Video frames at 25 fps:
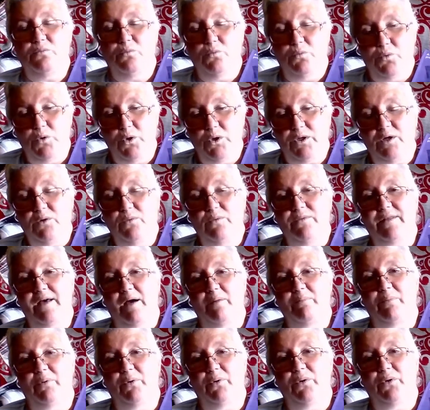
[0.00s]
working with
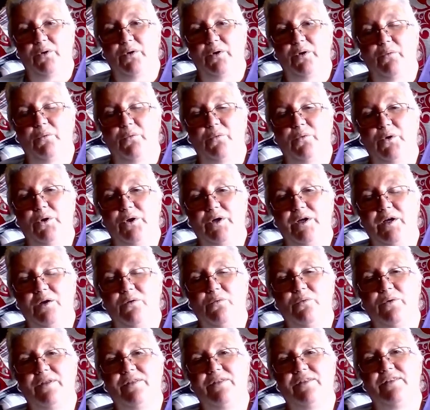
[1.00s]
that book, working
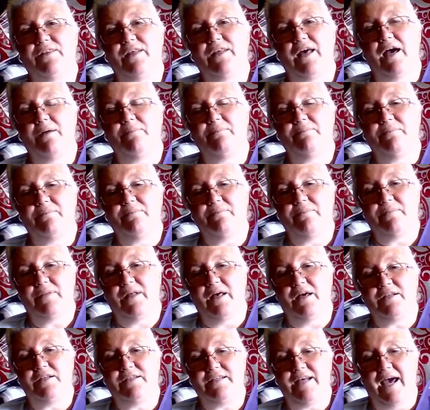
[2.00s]
with
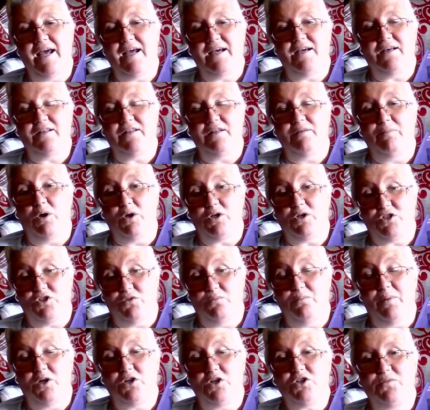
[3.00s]
a deck, the
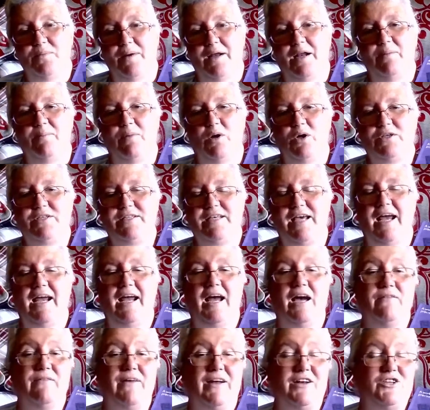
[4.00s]
Marshmallow Marseille,
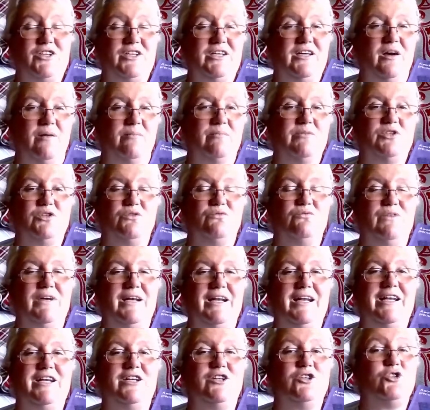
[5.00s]
I've actually come to
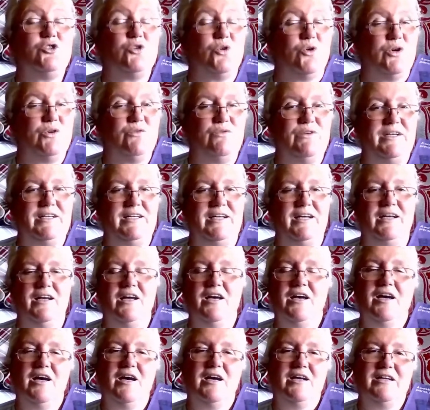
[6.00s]
really enjoy reading
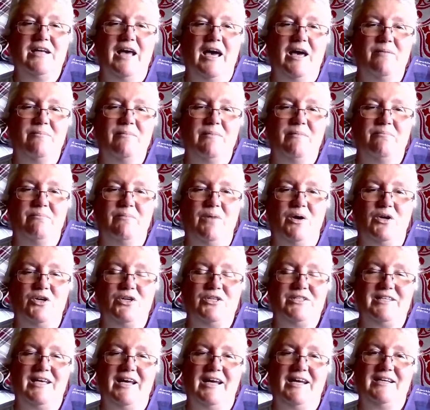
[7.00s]

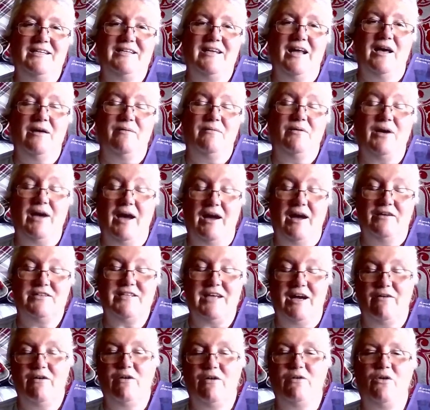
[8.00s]
Marseille
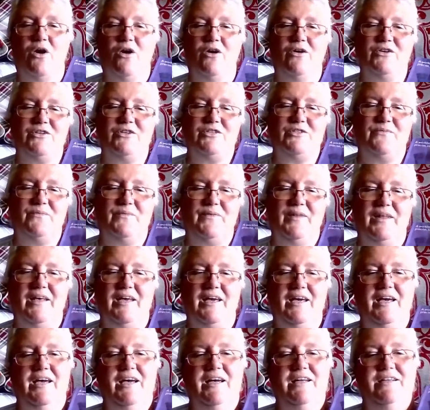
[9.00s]
tarot cards.
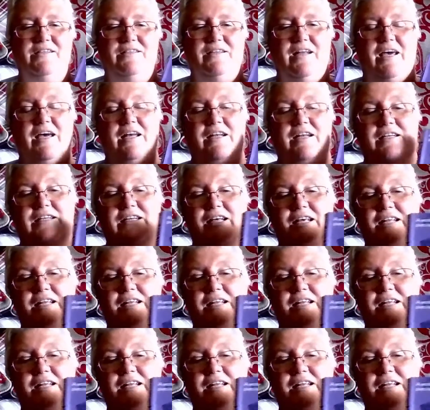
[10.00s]
And